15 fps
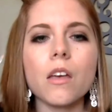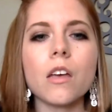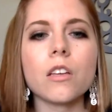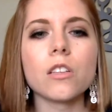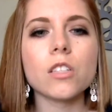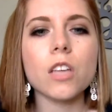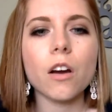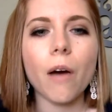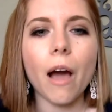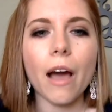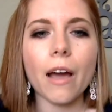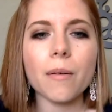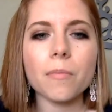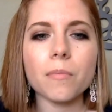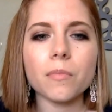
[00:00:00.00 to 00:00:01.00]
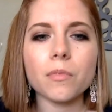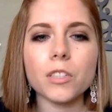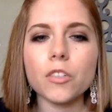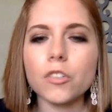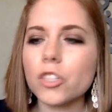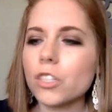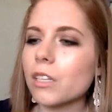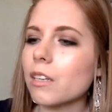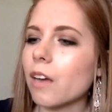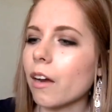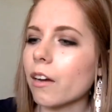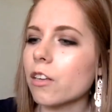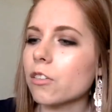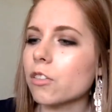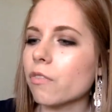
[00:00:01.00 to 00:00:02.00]
So I'm usually not a
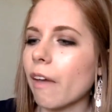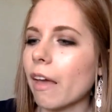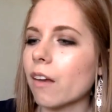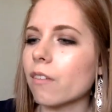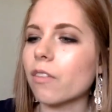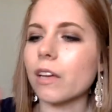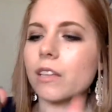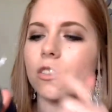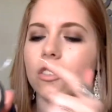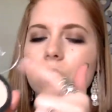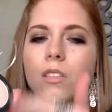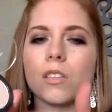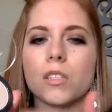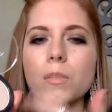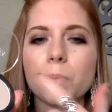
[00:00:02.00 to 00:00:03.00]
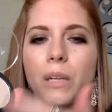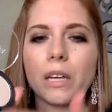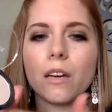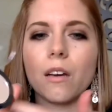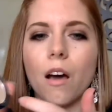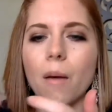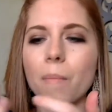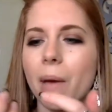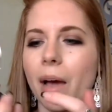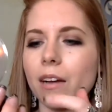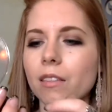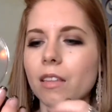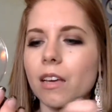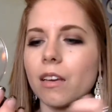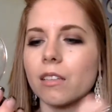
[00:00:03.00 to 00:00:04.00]
huge fan of like just the split compact
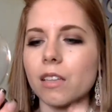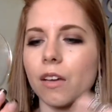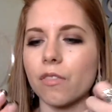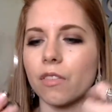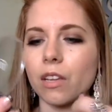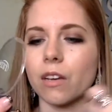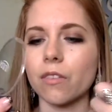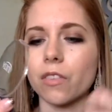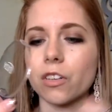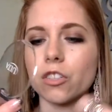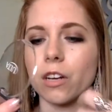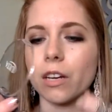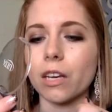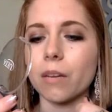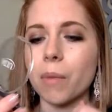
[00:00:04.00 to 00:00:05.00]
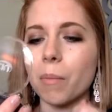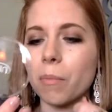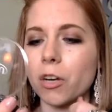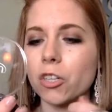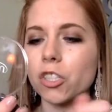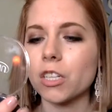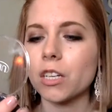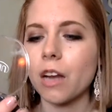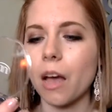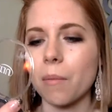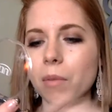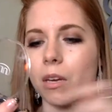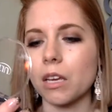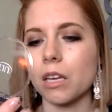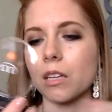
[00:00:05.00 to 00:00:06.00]
thing because I feel like if I try and get my brush in, I'm
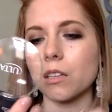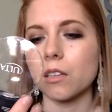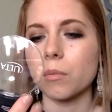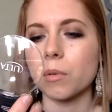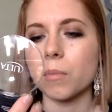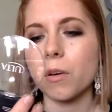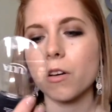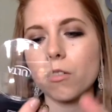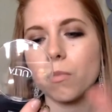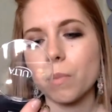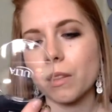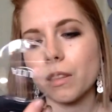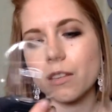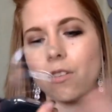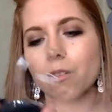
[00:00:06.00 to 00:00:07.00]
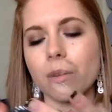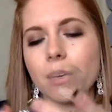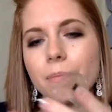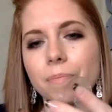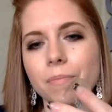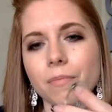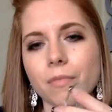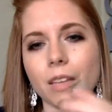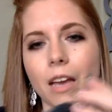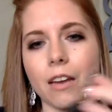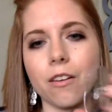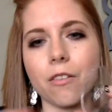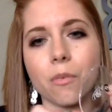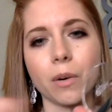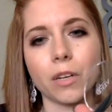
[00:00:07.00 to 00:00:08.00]
going to get a little bit of both, but you know what? I
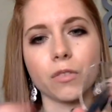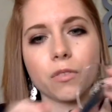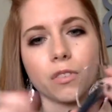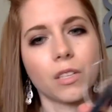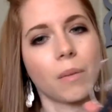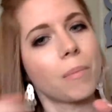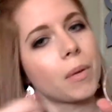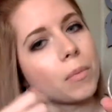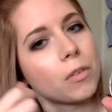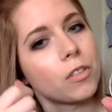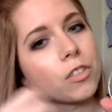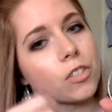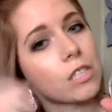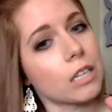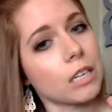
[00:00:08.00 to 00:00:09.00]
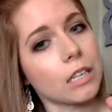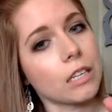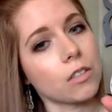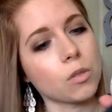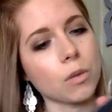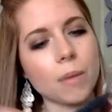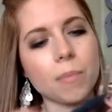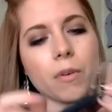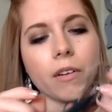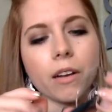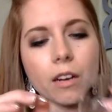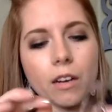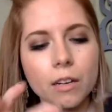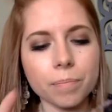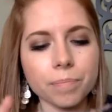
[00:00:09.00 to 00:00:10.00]
know it works for some people to just get it and swipe it right
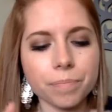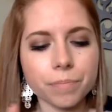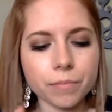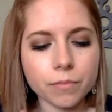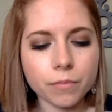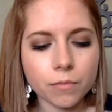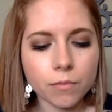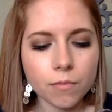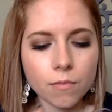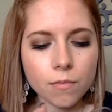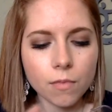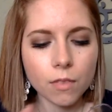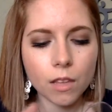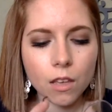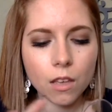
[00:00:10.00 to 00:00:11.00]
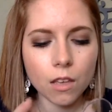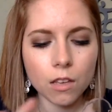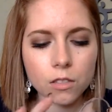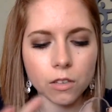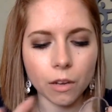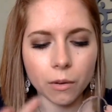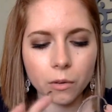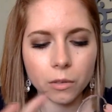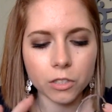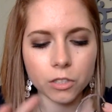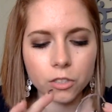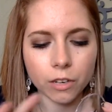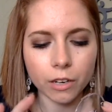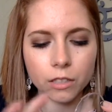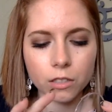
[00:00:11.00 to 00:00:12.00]
on. So I'm going to
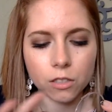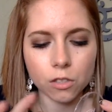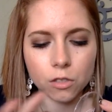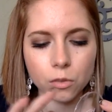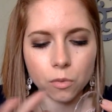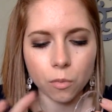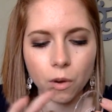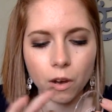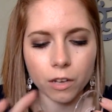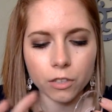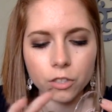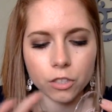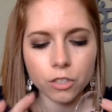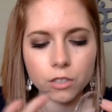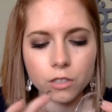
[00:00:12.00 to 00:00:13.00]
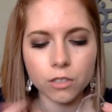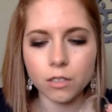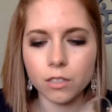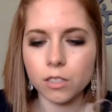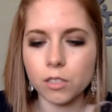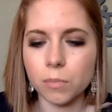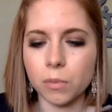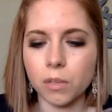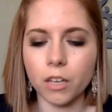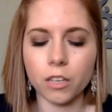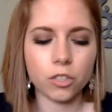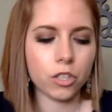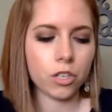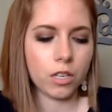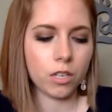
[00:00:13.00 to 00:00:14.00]
try and swatch this
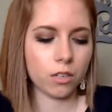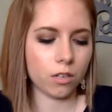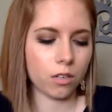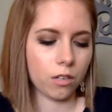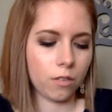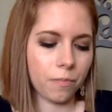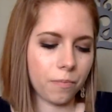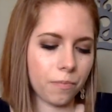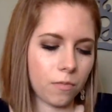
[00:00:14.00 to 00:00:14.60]
blush here.